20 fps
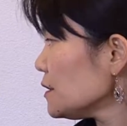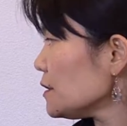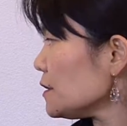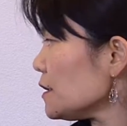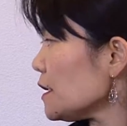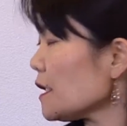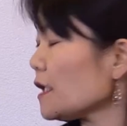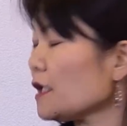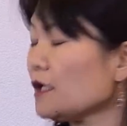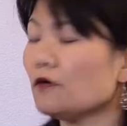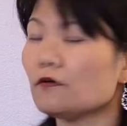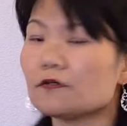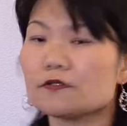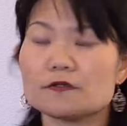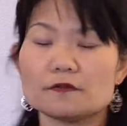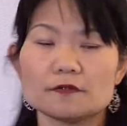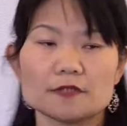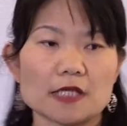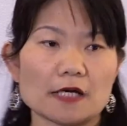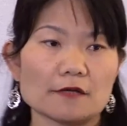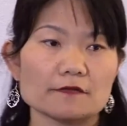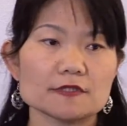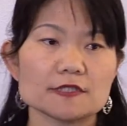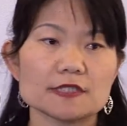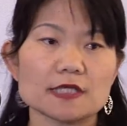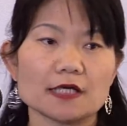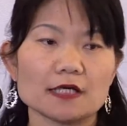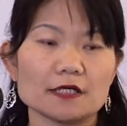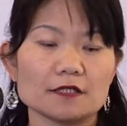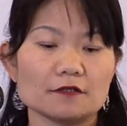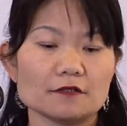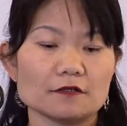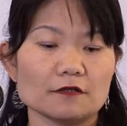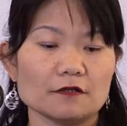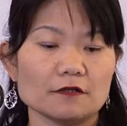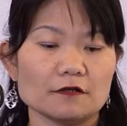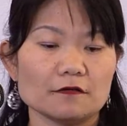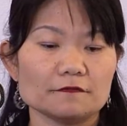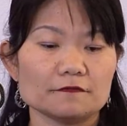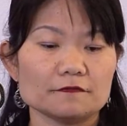There are also downside
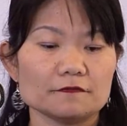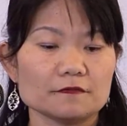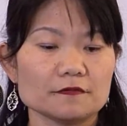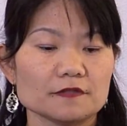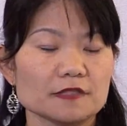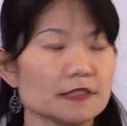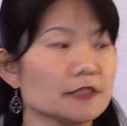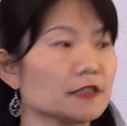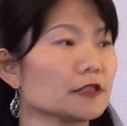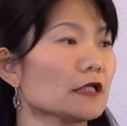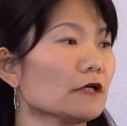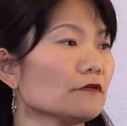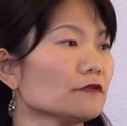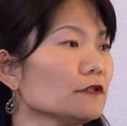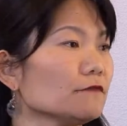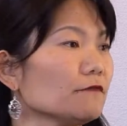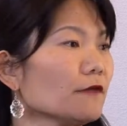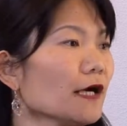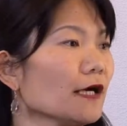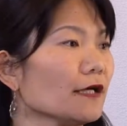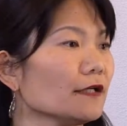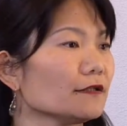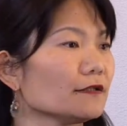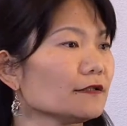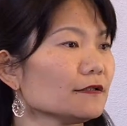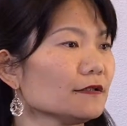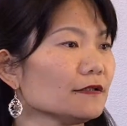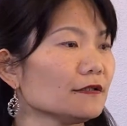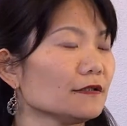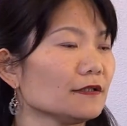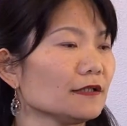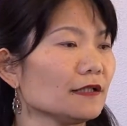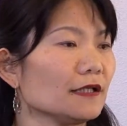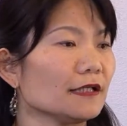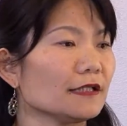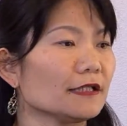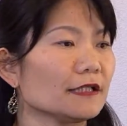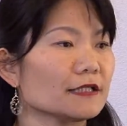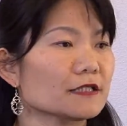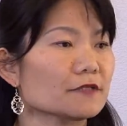of digital divide.
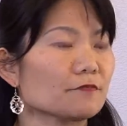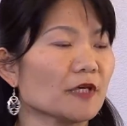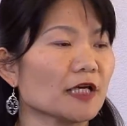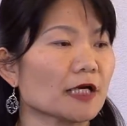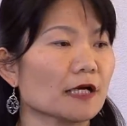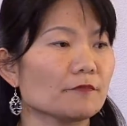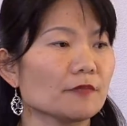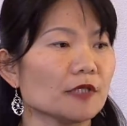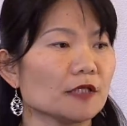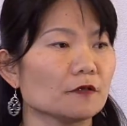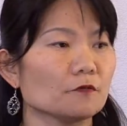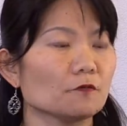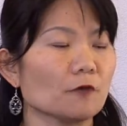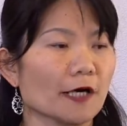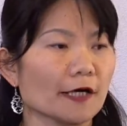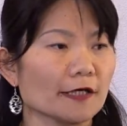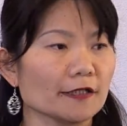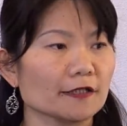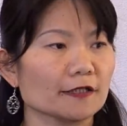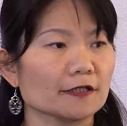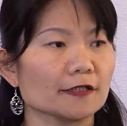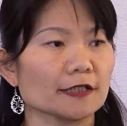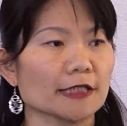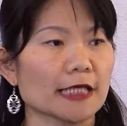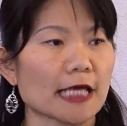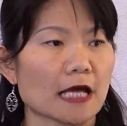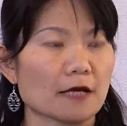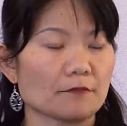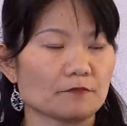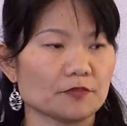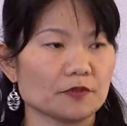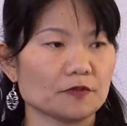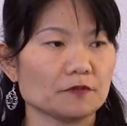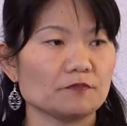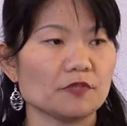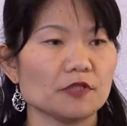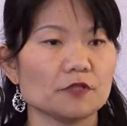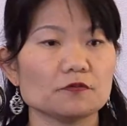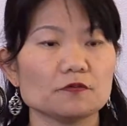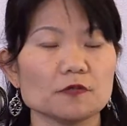It is becoming wider, the gap
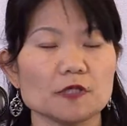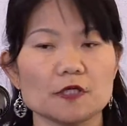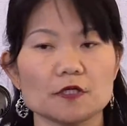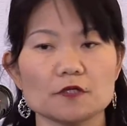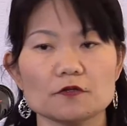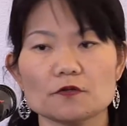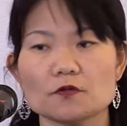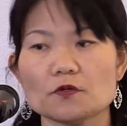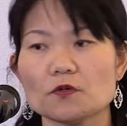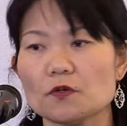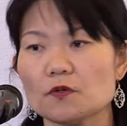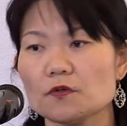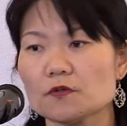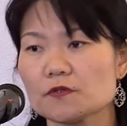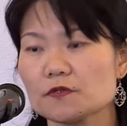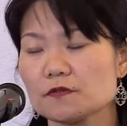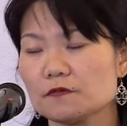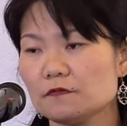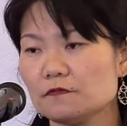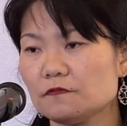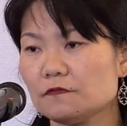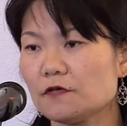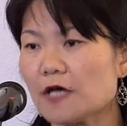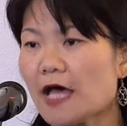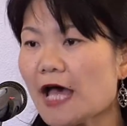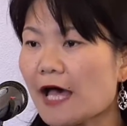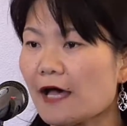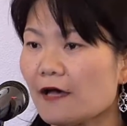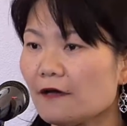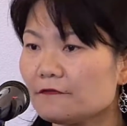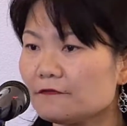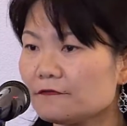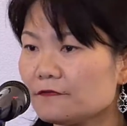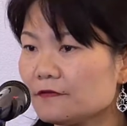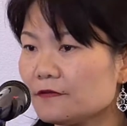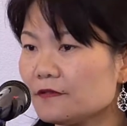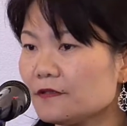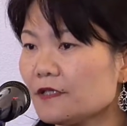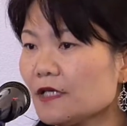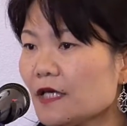between those who have
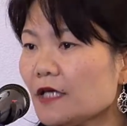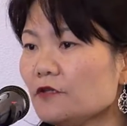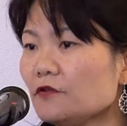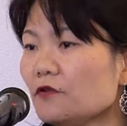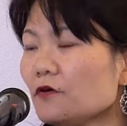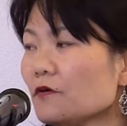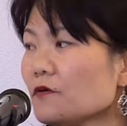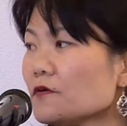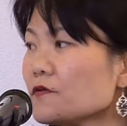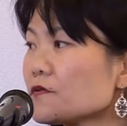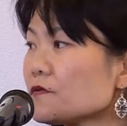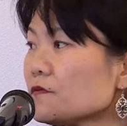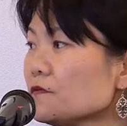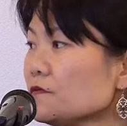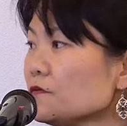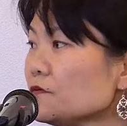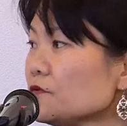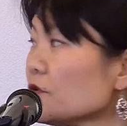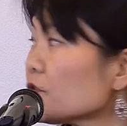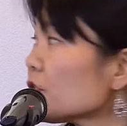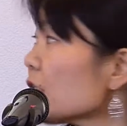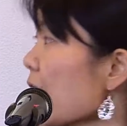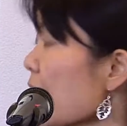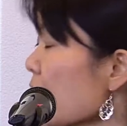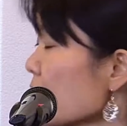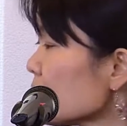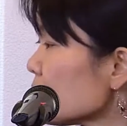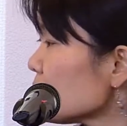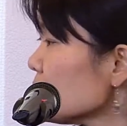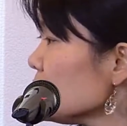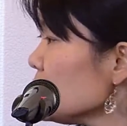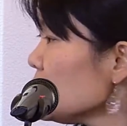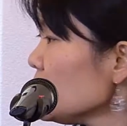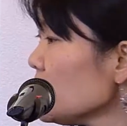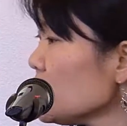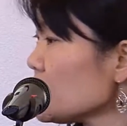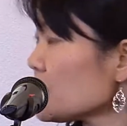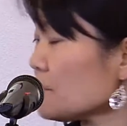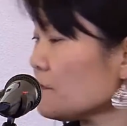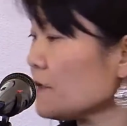and those who don't have.
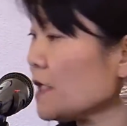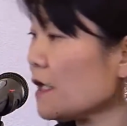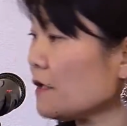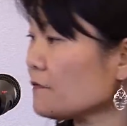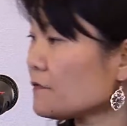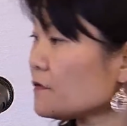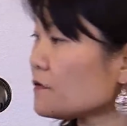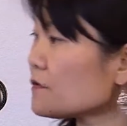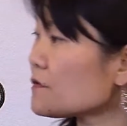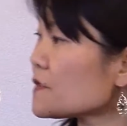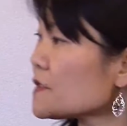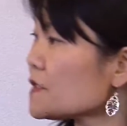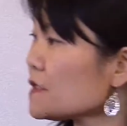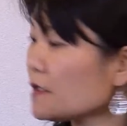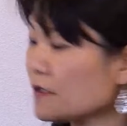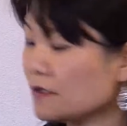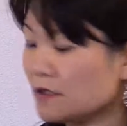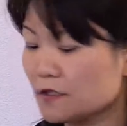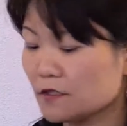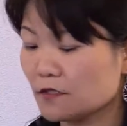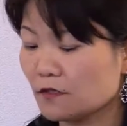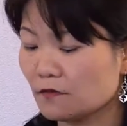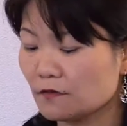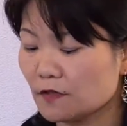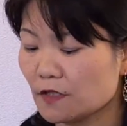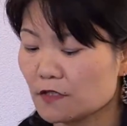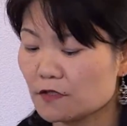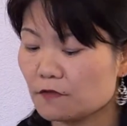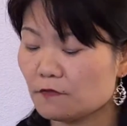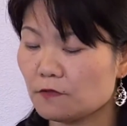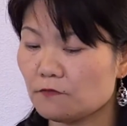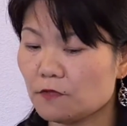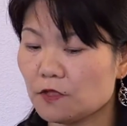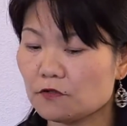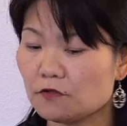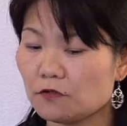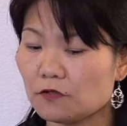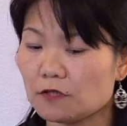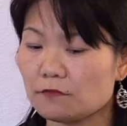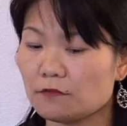So we have to consider this context when we
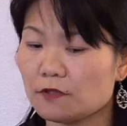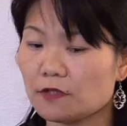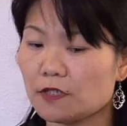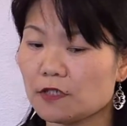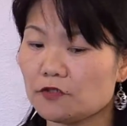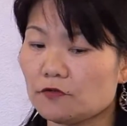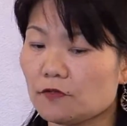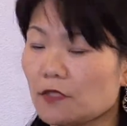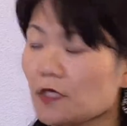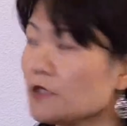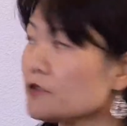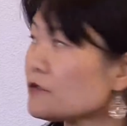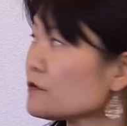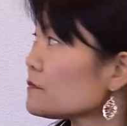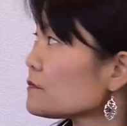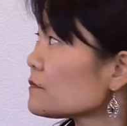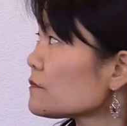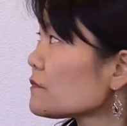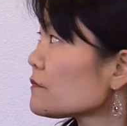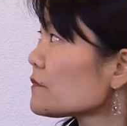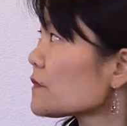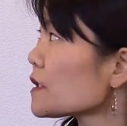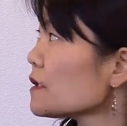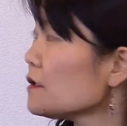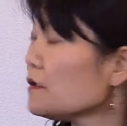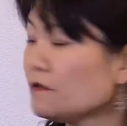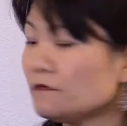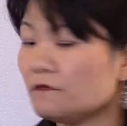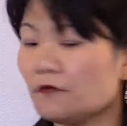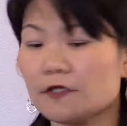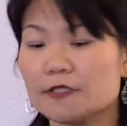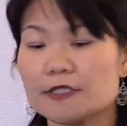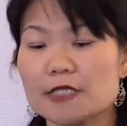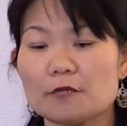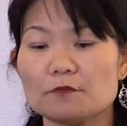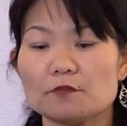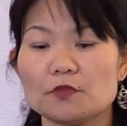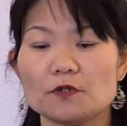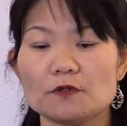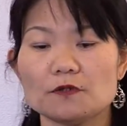talk about education. For
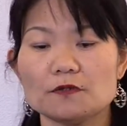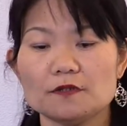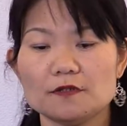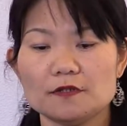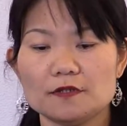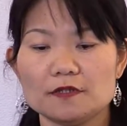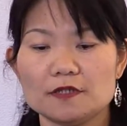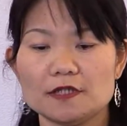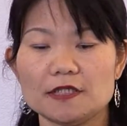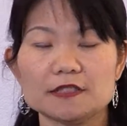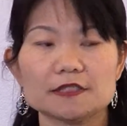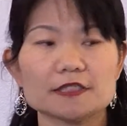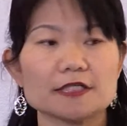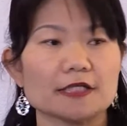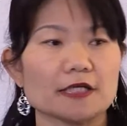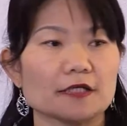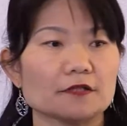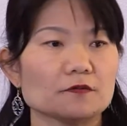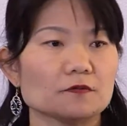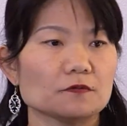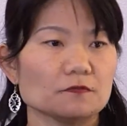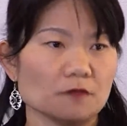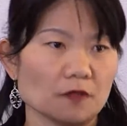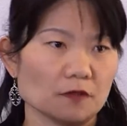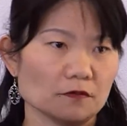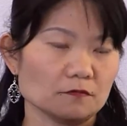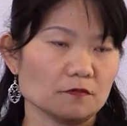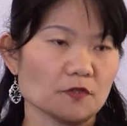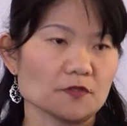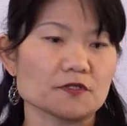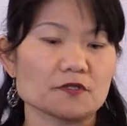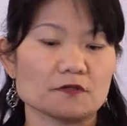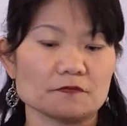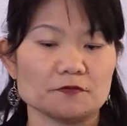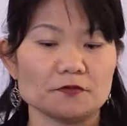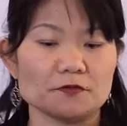example, internet. Well, most of